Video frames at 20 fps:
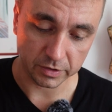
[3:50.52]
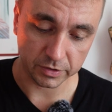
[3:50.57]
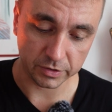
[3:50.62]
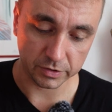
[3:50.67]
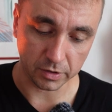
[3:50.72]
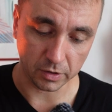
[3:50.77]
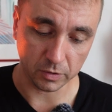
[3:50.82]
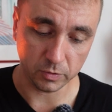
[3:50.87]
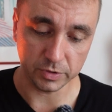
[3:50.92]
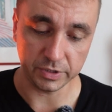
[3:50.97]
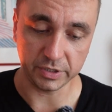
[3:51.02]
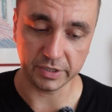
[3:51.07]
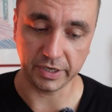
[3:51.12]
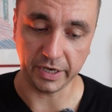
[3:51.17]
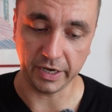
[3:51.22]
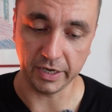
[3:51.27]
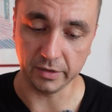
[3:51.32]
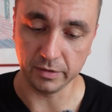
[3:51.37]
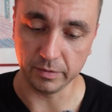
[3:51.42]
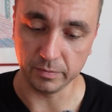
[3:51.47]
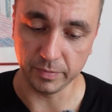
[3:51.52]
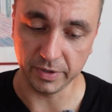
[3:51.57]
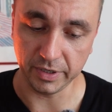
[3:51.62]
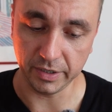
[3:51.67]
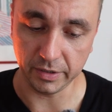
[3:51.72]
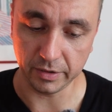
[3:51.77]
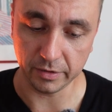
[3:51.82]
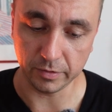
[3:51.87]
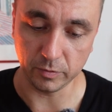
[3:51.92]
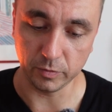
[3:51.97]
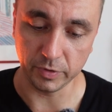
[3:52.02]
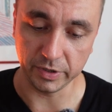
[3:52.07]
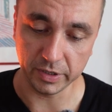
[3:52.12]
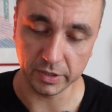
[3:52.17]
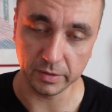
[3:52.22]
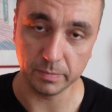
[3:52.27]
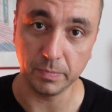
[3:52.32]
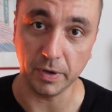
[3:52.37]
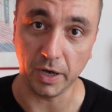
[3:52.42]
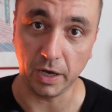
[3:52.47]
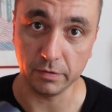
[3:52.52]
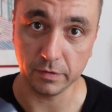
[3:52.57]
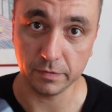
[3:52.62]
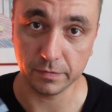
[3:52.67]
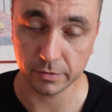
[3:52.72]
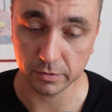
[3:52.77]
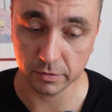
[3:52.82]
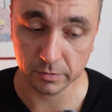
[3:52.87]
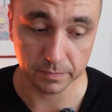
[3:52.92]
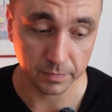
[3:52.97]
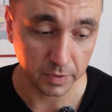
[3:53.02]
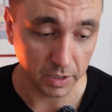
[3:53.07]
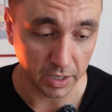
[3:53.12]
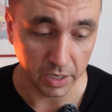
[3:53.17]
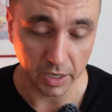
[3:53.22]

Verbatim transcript: so it can be really powerful.